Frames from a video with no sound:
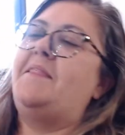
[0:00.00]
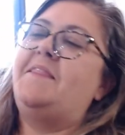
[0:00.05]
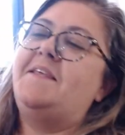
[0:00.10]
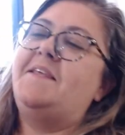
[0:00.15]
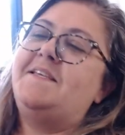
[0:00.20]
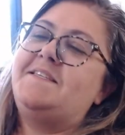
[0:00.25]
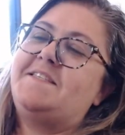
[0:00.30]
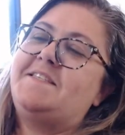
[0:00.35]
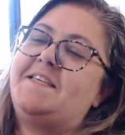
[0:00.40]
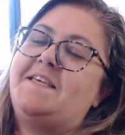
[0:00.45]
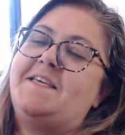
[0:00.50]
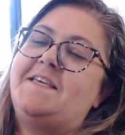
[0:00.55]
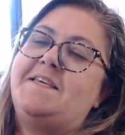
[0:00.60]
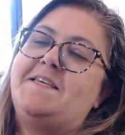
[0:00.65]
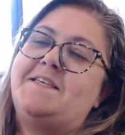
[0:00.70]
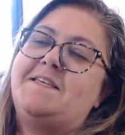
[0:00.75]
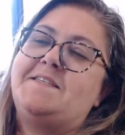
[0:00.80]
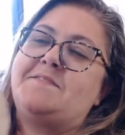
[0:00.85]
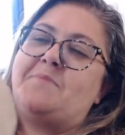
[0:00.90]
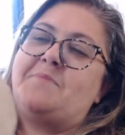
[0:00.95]
this
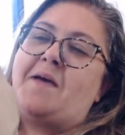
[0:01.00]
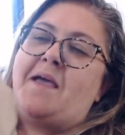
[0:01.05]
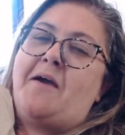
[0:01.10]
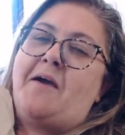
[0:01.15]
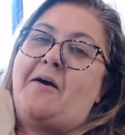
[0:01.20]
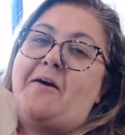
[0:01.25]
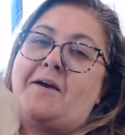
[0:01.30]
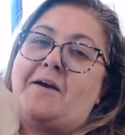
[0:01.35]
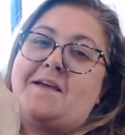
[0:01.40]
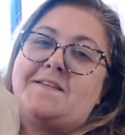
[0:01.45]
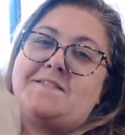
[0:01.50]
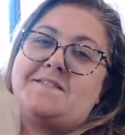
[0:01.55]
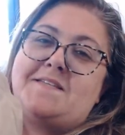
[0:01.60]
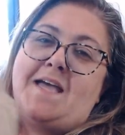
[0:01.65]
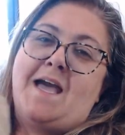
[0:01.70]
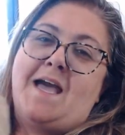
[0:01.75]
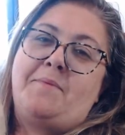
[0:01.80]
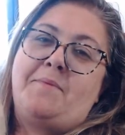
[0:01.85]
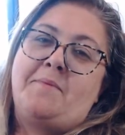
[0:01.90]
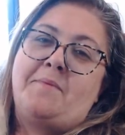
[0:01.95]
is my August
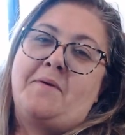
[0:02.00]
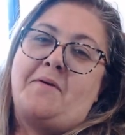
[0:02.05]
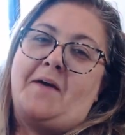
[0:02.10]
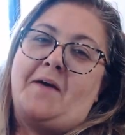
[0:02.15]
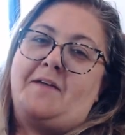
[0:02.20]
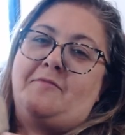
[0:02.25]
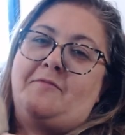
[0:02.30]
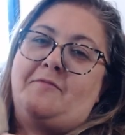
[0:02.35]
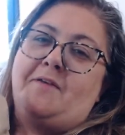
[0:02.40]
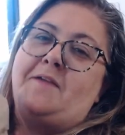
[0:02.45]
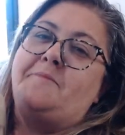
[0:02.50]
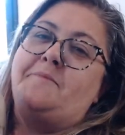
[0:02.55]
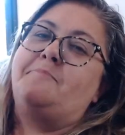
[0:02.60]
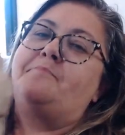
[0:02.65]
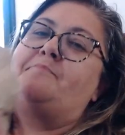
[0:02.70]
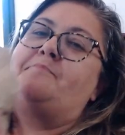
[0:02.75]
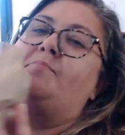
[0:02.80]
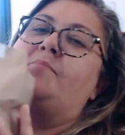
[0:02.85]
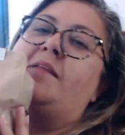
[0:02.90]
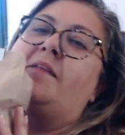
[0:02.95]
Happy Mail Advent.
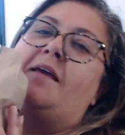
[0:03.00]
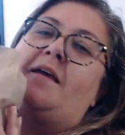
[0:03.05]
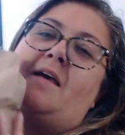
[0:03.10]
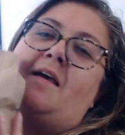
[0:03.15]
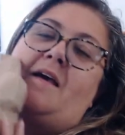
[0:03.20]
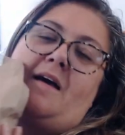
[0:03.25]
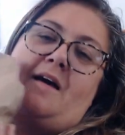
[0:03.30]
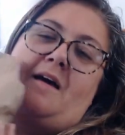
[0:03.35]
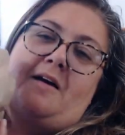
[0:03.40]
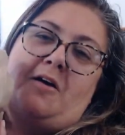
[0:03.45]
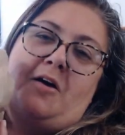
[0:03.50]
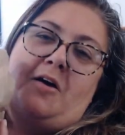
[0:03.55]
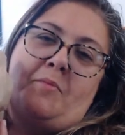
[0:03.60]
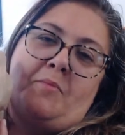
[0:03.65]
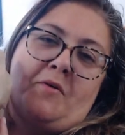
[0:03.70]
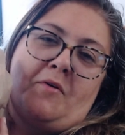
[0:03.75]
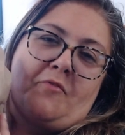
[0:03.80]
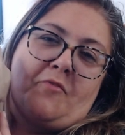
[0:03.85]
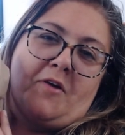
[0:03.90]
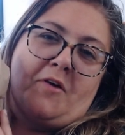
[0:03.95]

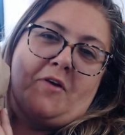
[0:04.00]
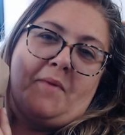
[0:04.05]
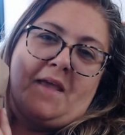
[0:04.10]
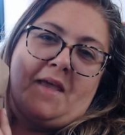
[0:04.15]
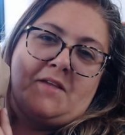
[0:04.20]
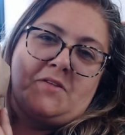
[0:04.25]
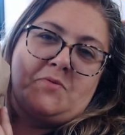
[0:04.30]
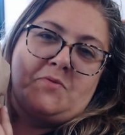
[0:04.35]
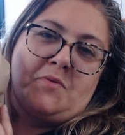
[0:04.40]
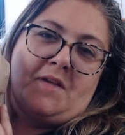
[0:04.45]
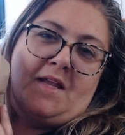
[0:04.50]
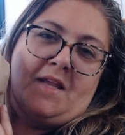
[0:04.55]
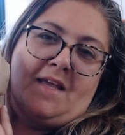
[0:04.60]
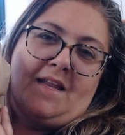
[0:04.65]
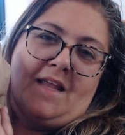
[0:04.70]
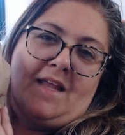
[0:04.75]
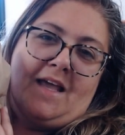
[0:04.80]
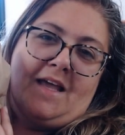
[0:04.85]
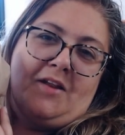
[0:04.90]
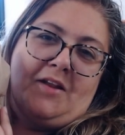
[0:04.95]
From
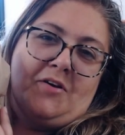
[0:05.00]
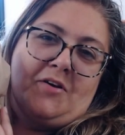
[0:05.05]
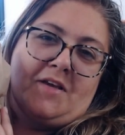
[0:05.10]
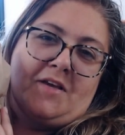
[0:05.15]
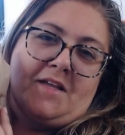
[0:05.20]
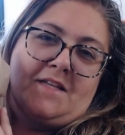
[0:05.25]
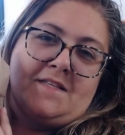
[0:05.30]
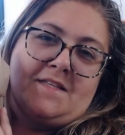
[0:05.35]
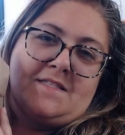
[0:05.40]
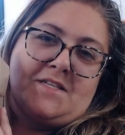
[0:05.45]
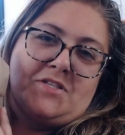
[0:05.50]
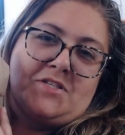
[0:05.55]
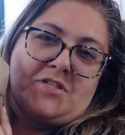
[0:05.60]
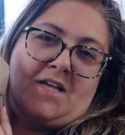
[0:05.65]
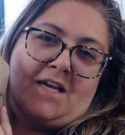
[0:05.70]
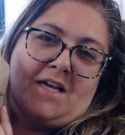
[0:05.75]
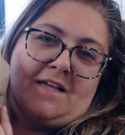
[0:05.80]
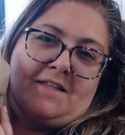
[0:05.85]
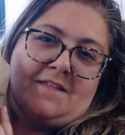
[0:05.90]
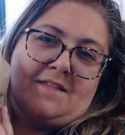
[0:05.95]
Antoinette at Hookin' and
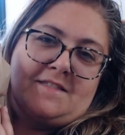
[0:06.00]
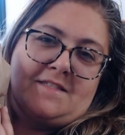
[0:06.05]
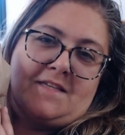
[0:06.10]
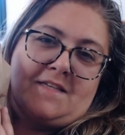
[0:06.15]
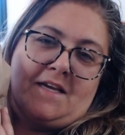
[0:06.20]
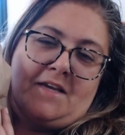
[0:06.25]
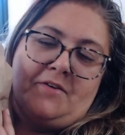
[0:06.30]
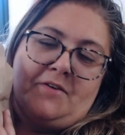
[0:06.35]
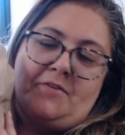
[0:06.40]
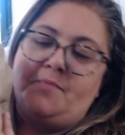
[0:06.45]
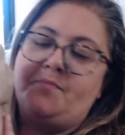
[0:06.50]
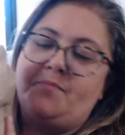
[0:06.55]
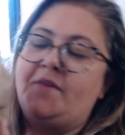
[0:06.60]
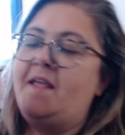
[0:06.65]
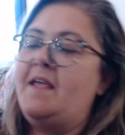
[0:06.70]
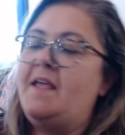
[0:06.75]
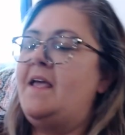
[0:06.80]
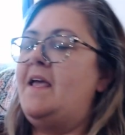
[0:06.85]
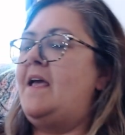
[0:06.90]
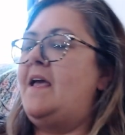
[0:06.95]
Stitchin' Island Style.
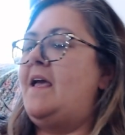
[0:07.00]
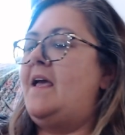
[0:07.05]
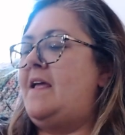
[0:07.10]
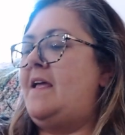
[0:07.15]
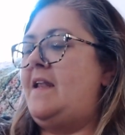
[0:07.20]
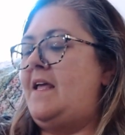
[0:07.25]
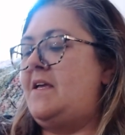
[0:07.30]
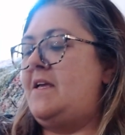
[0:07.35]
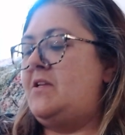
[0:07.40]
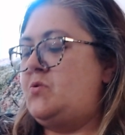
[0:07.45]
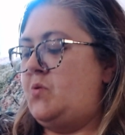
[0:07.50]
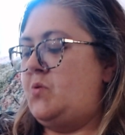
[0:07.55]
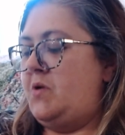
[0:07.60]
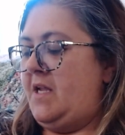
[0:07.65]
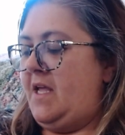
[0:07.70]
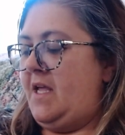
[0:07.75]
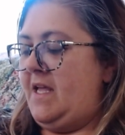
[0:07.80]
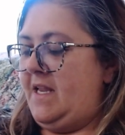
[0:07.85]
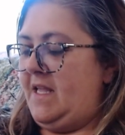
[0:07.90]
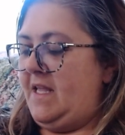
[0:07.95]
And
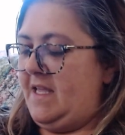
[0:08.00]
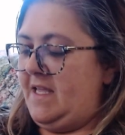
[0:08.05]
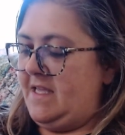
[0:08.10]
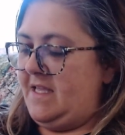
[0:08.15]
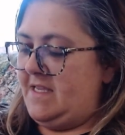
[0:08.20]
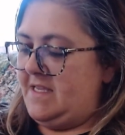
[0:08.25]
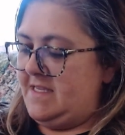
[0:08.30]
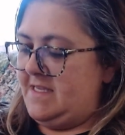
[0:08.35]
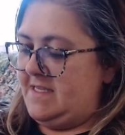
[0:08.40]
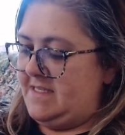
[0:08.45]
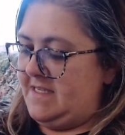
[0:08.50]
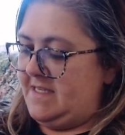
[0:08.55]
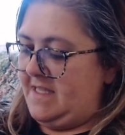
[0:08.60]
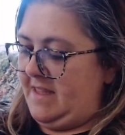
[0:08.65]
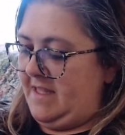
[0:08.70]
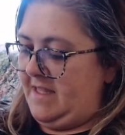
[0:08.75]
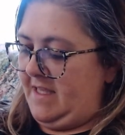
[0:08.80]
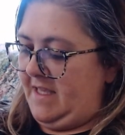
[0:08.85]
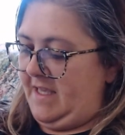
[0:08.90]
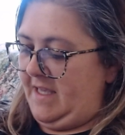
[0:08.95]
Antoinette is
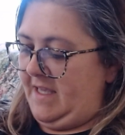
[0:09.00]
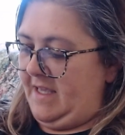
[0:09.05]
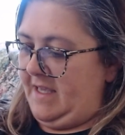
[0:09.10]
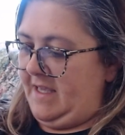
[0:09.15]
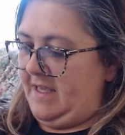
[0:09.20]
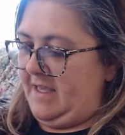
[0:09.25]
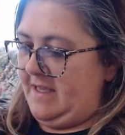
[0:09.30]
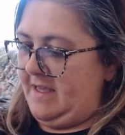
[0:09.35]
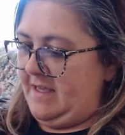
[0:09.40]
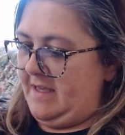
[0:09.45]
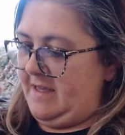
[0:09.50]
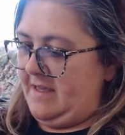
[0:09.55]
the